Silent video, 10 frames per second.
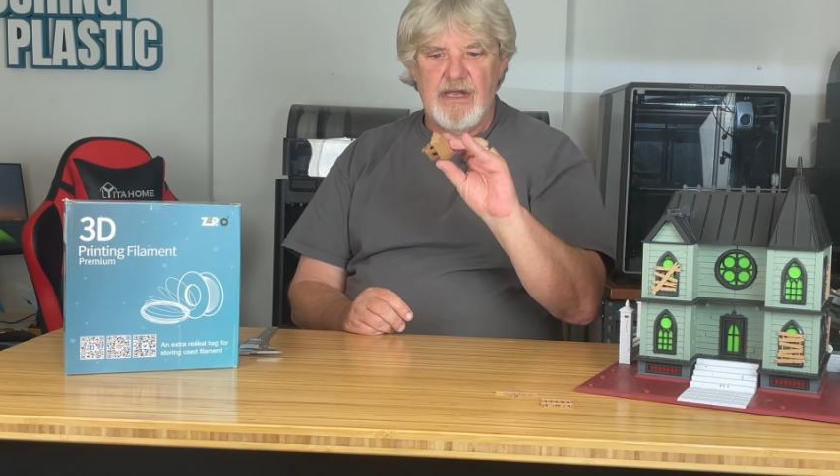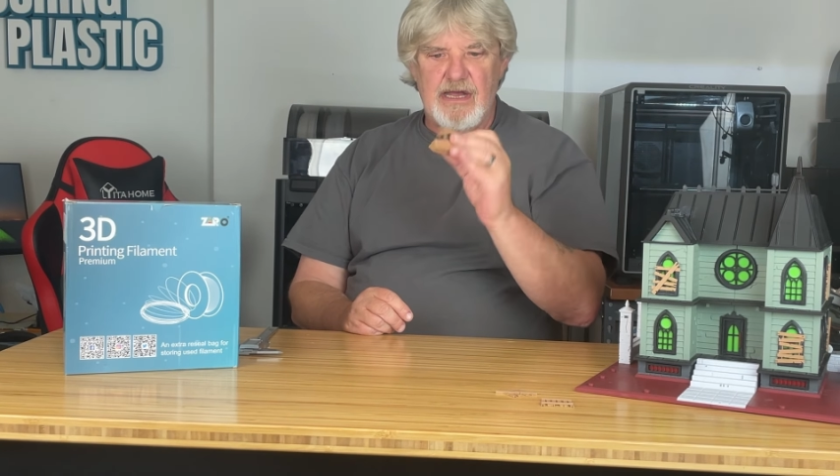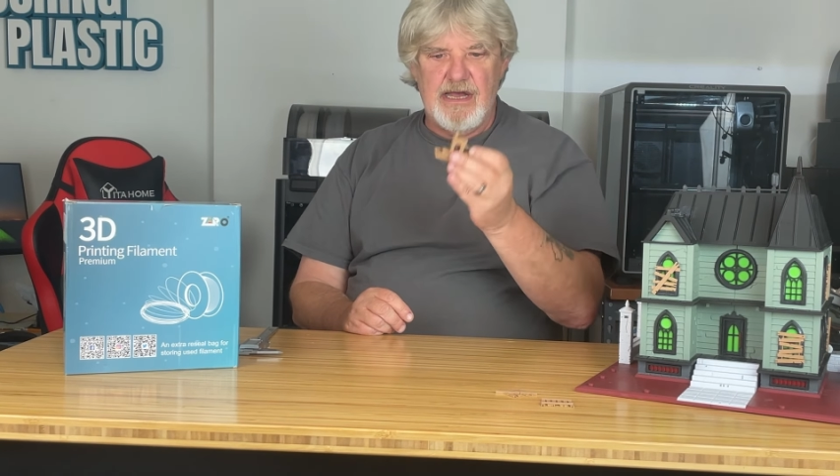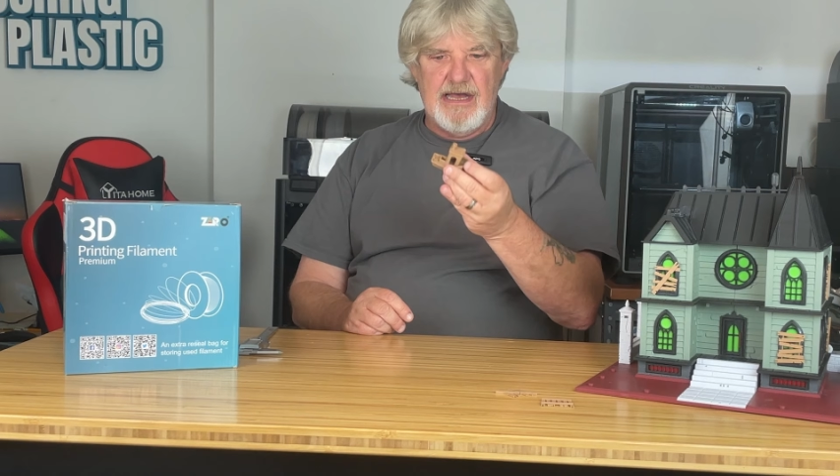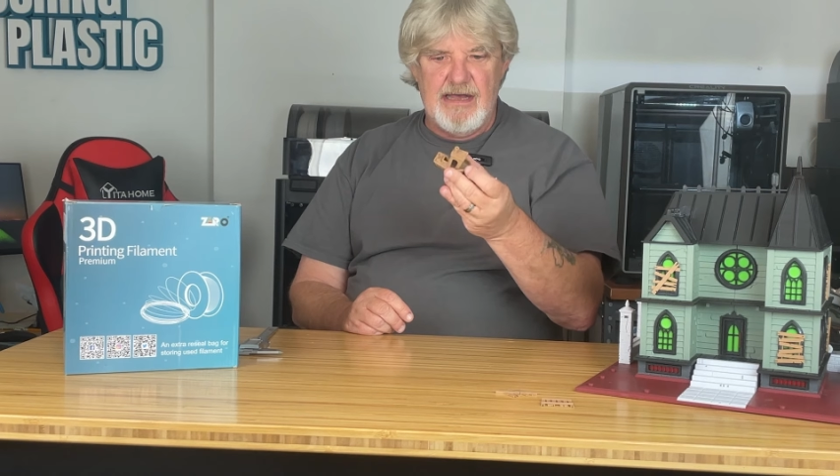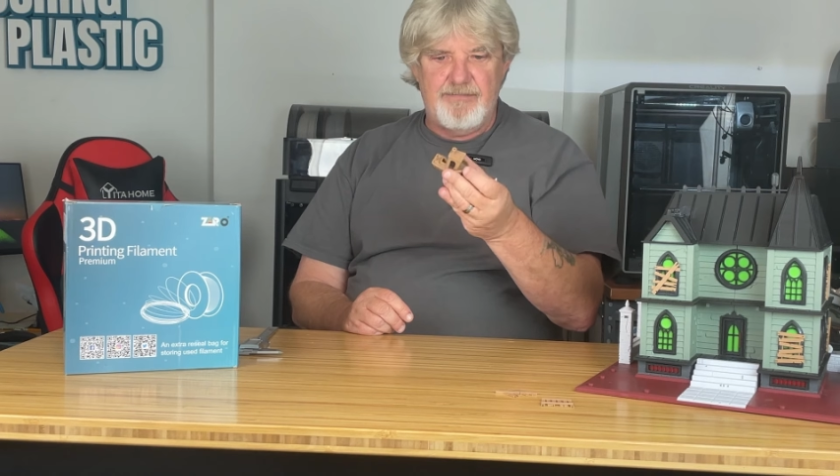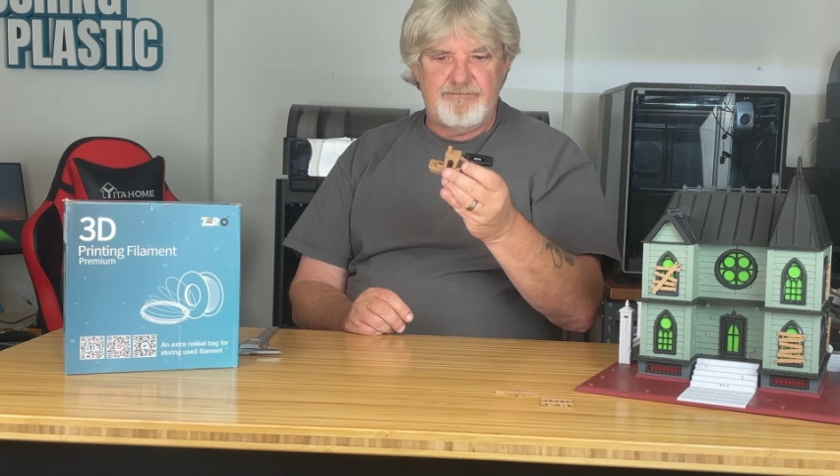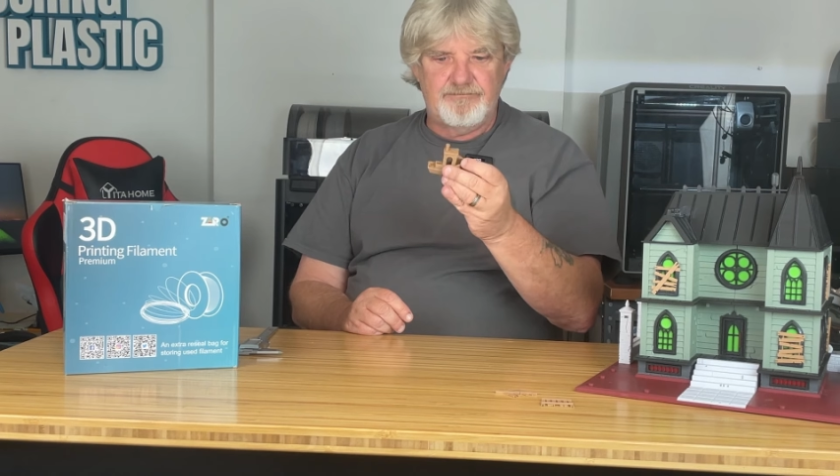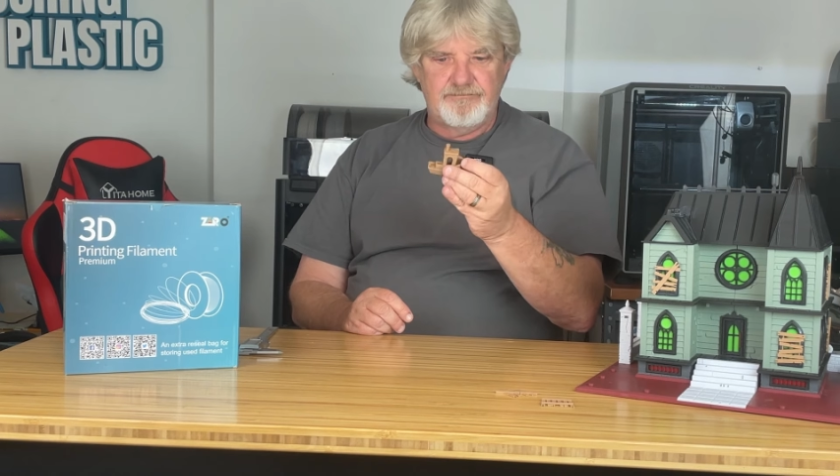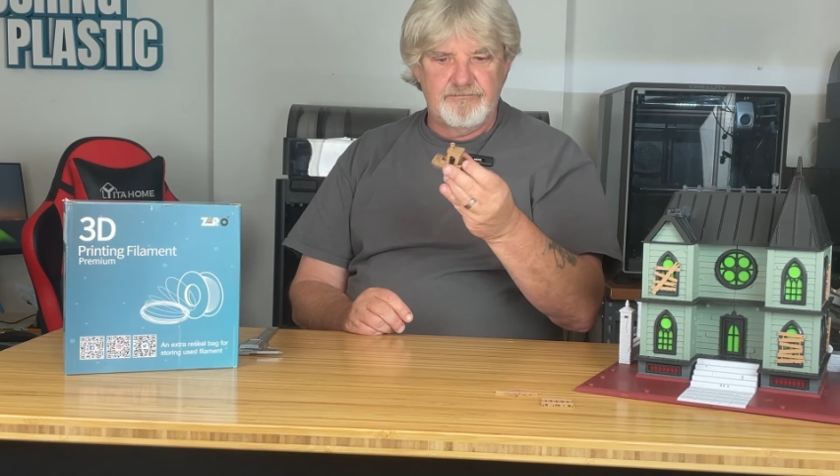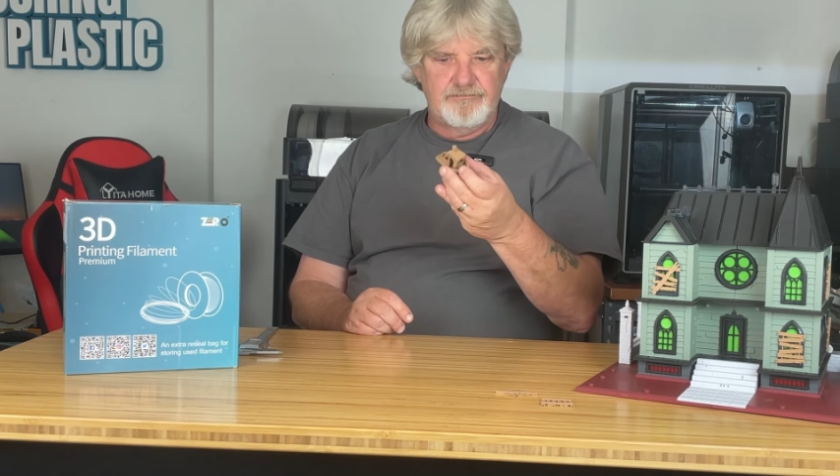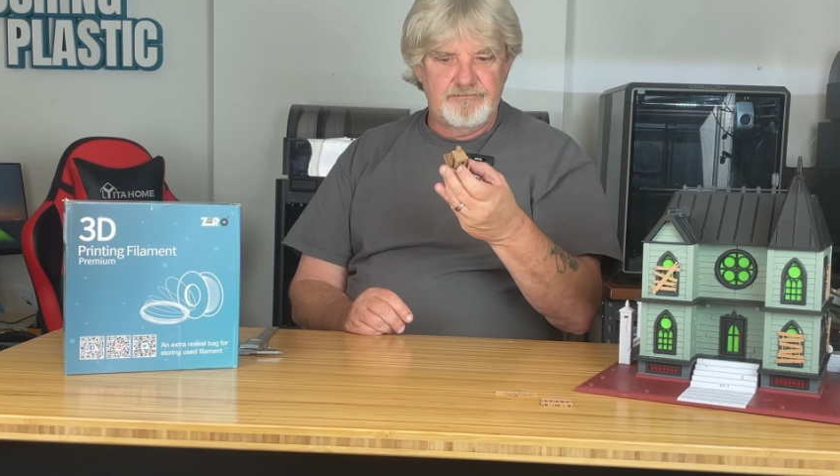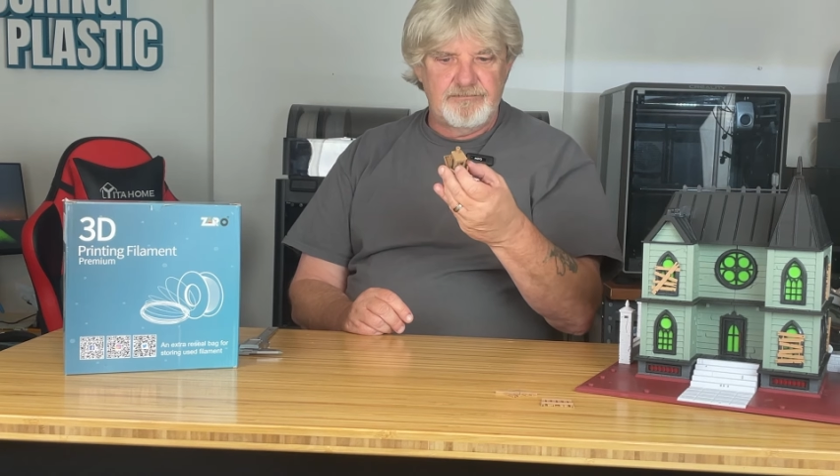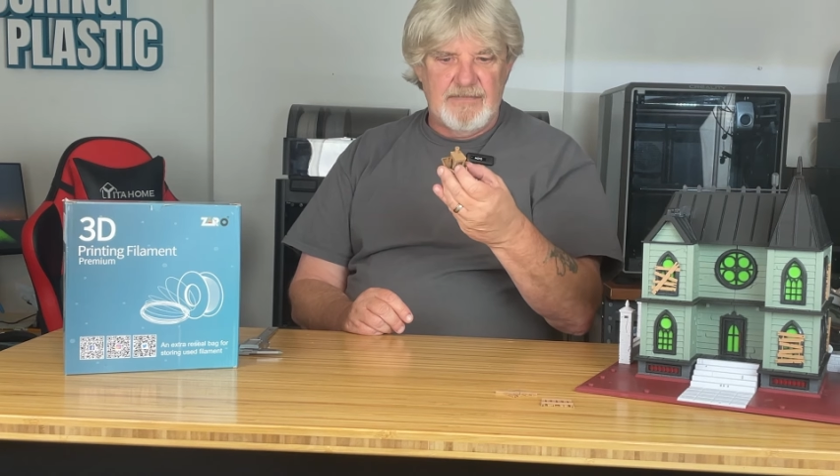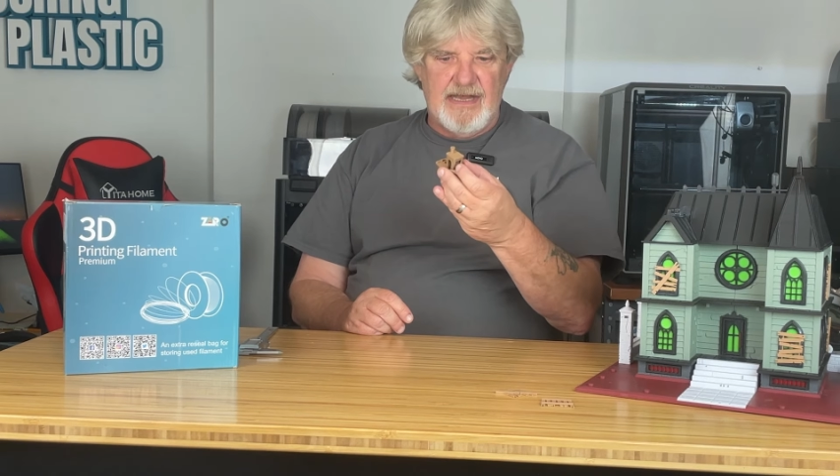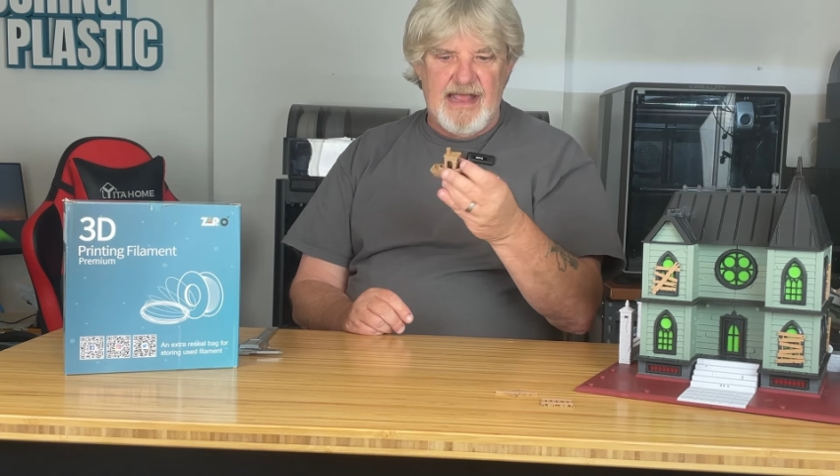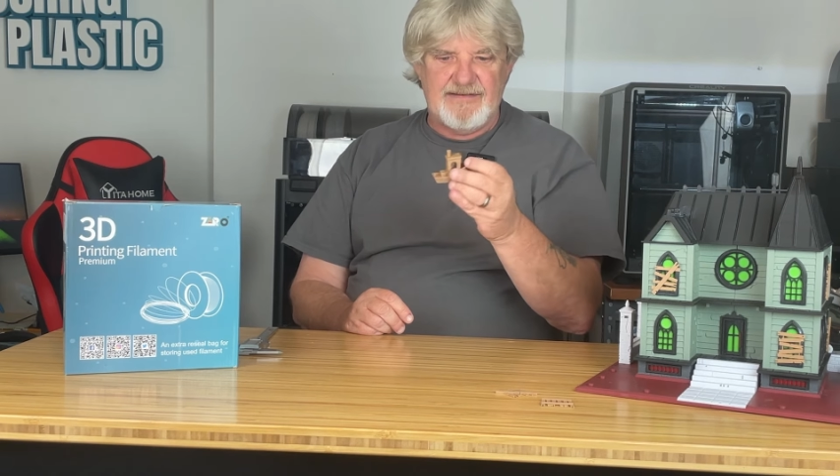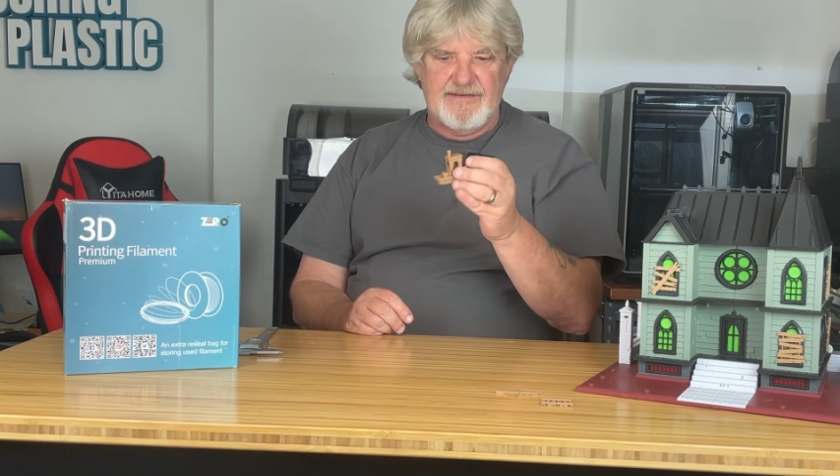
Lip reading: It has